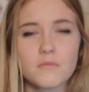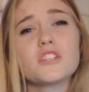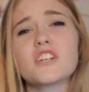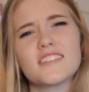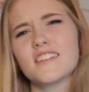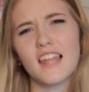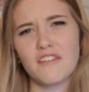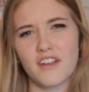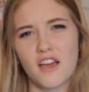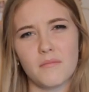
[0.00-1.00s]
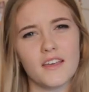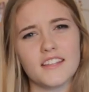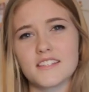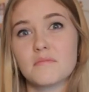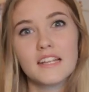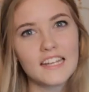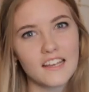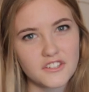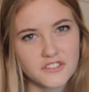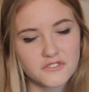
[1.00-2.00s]
which I still have now, but it's completely
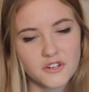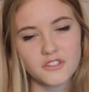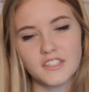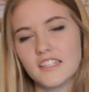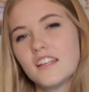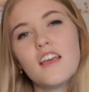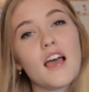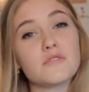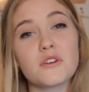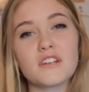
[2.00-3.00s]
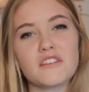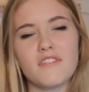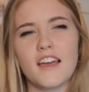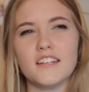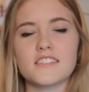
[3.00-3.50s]
under control and I'm totally fine.